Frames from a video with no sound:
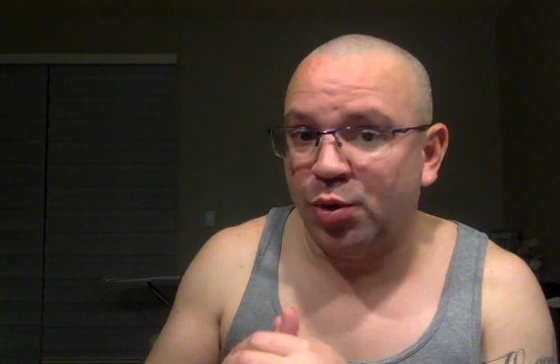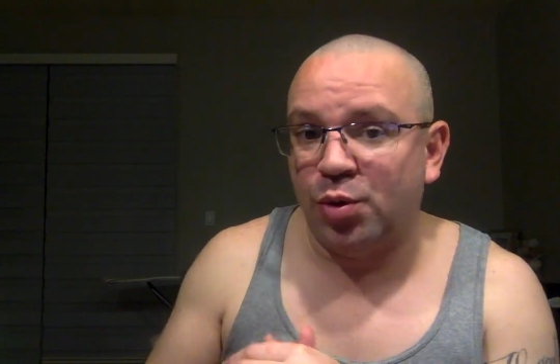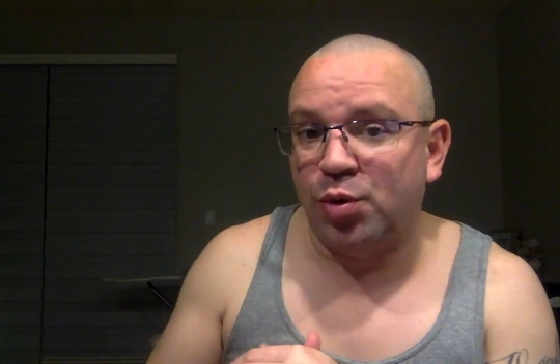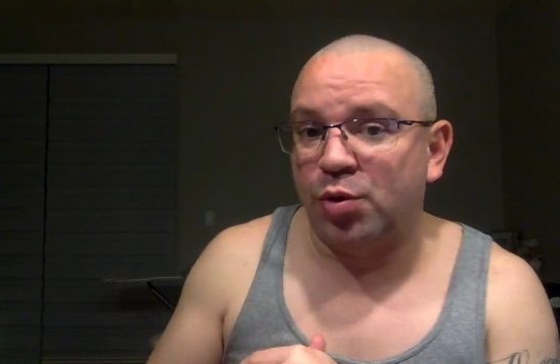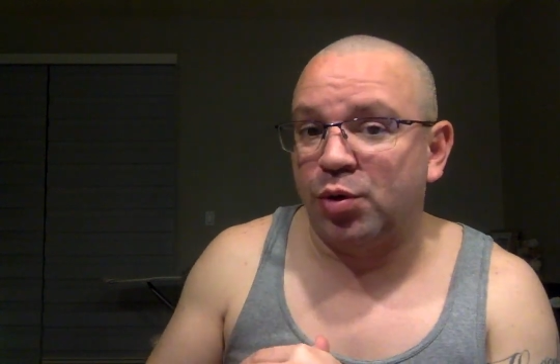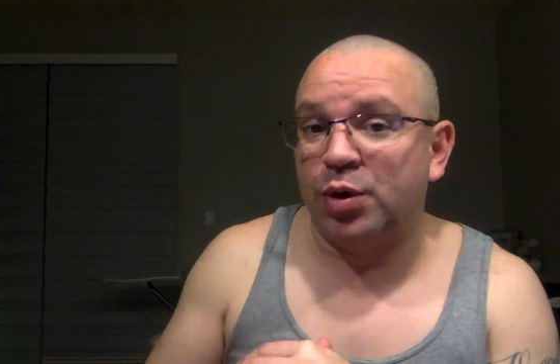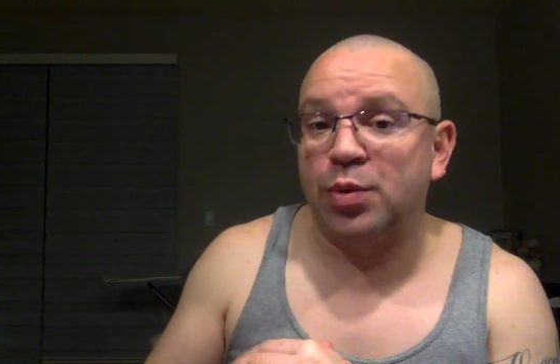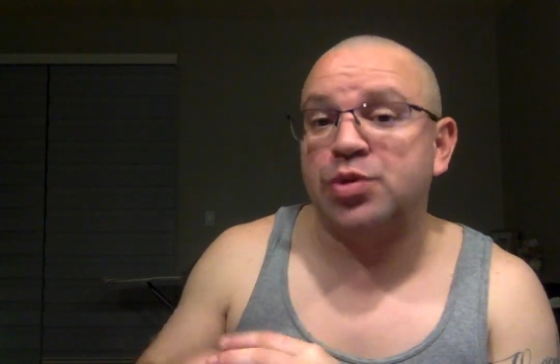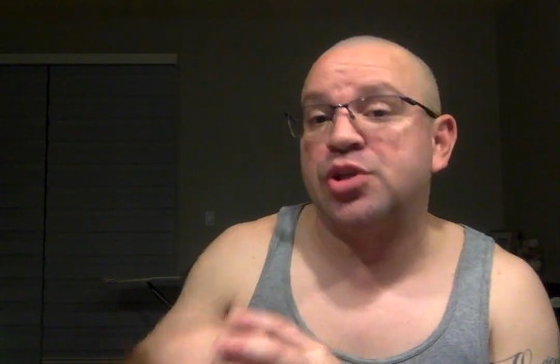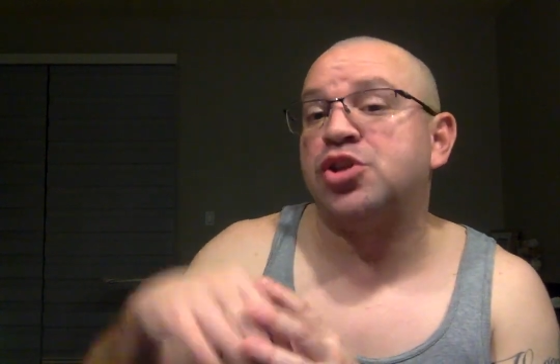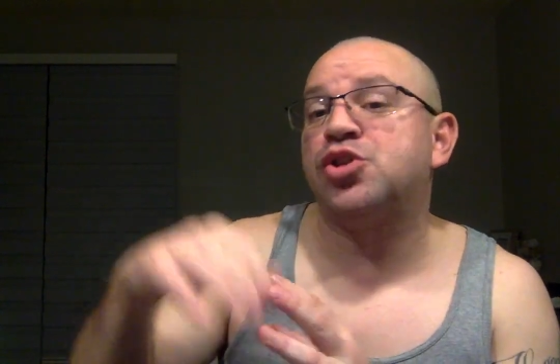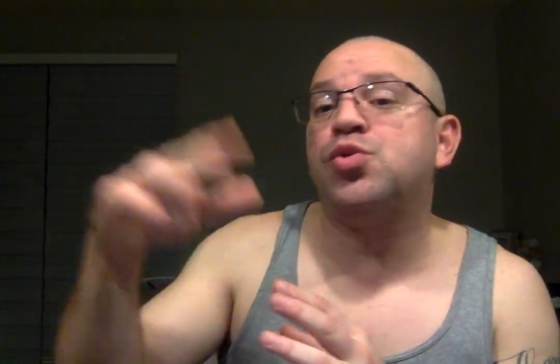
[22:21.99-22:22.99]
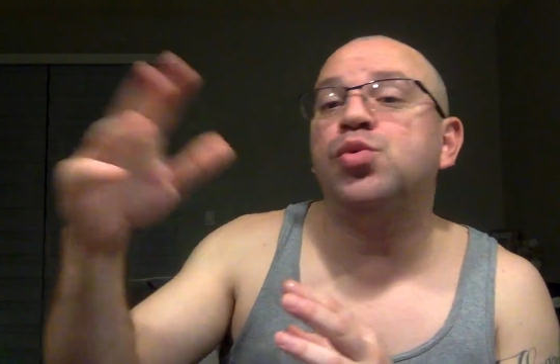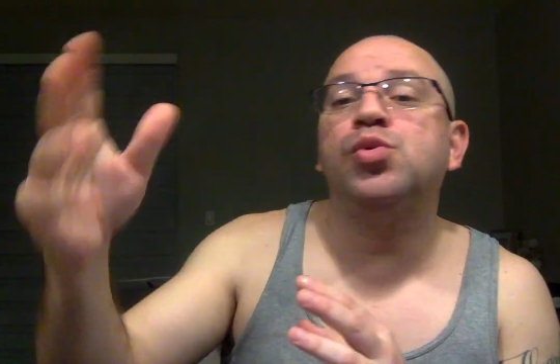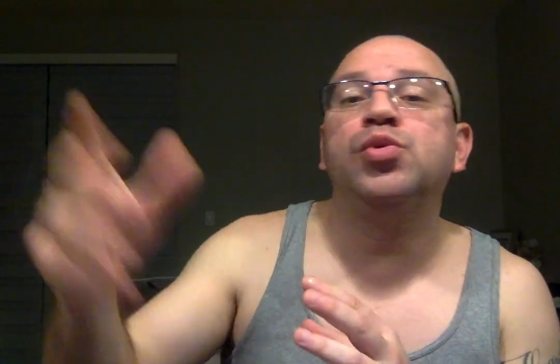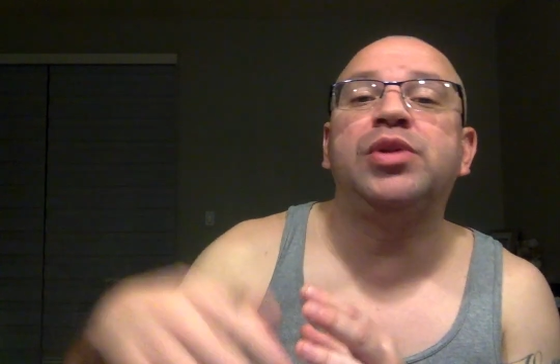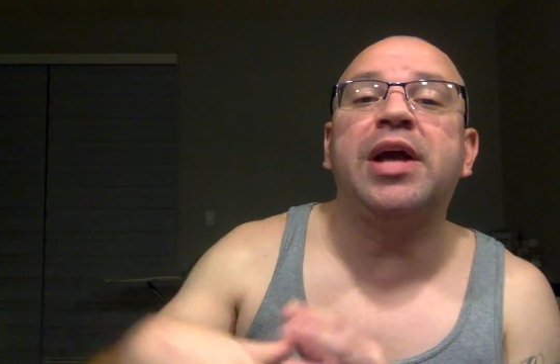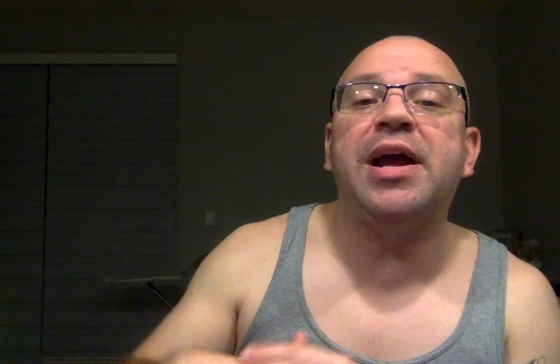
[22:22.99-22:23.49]
Or there was a
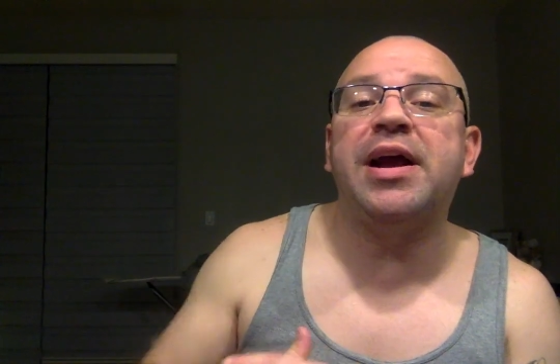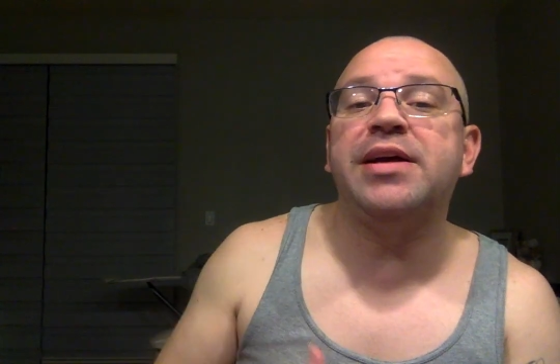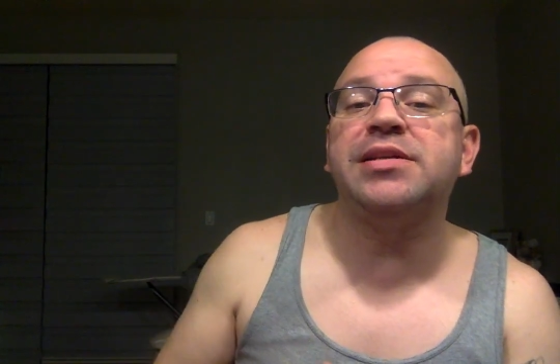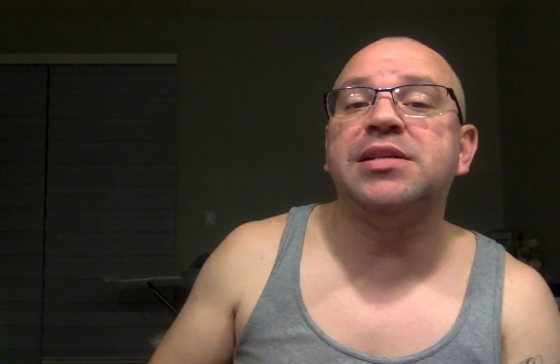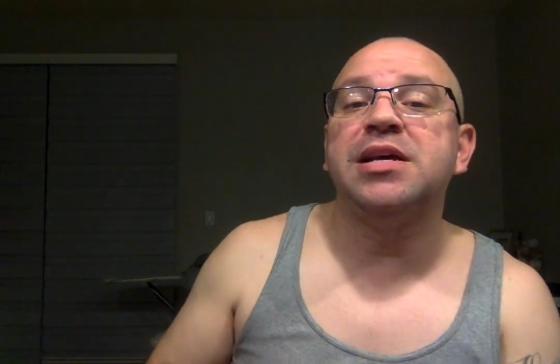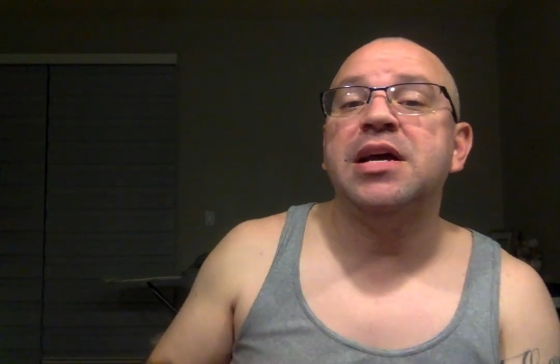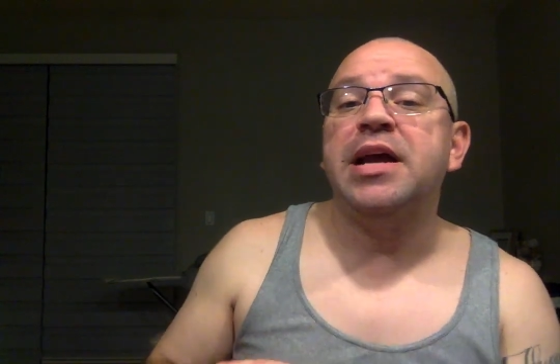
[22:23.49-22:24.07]
school dance,